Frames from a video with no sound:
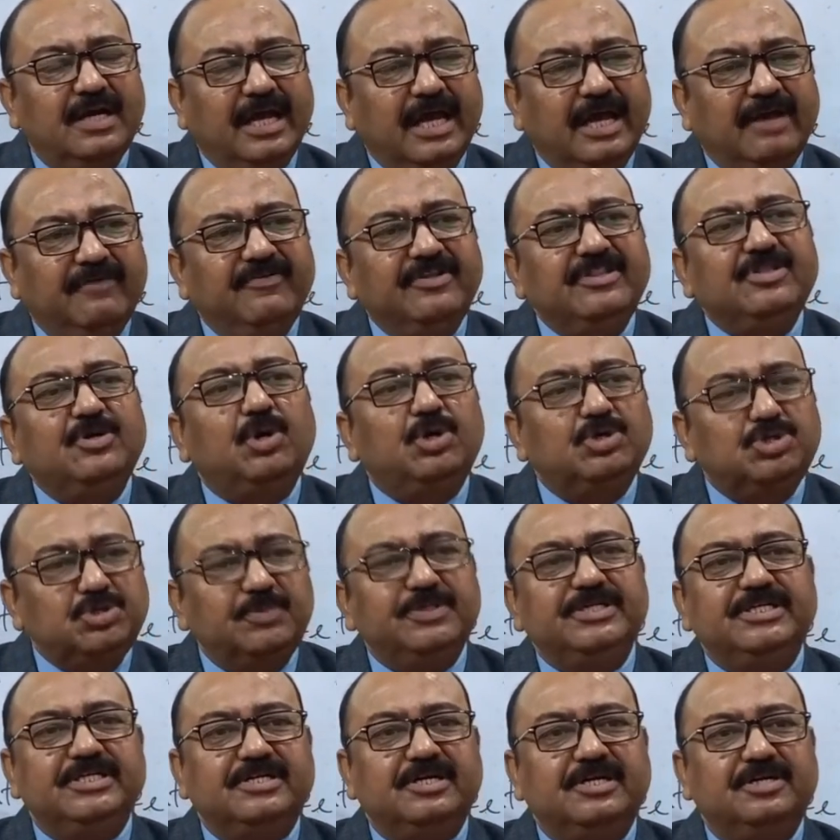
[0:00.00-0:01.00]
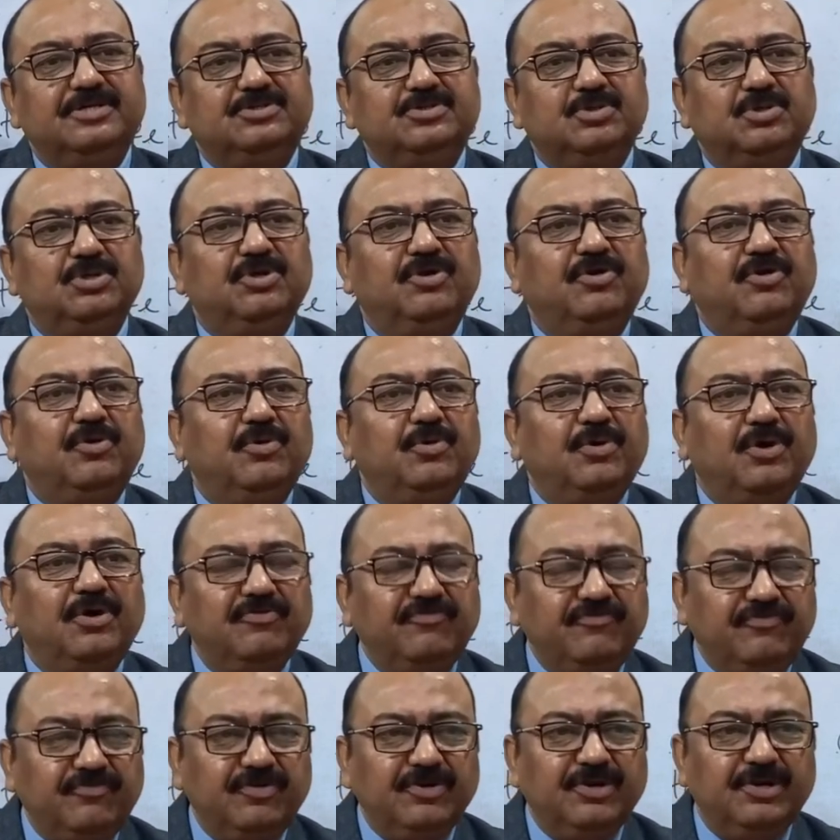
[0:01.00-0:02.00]
an automatic control
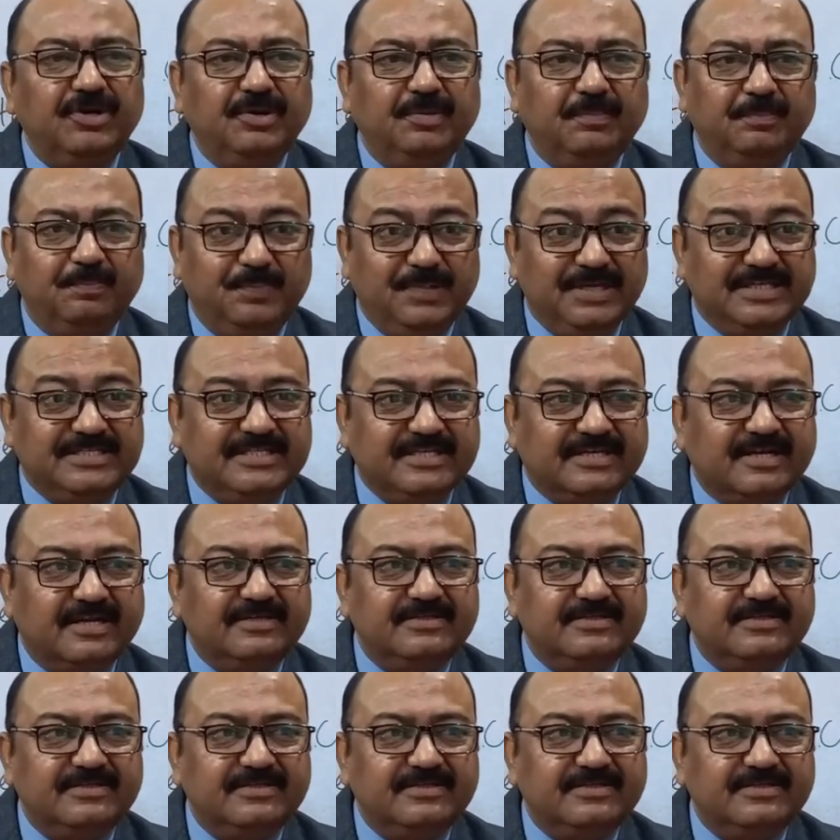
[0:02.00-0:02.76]
of basic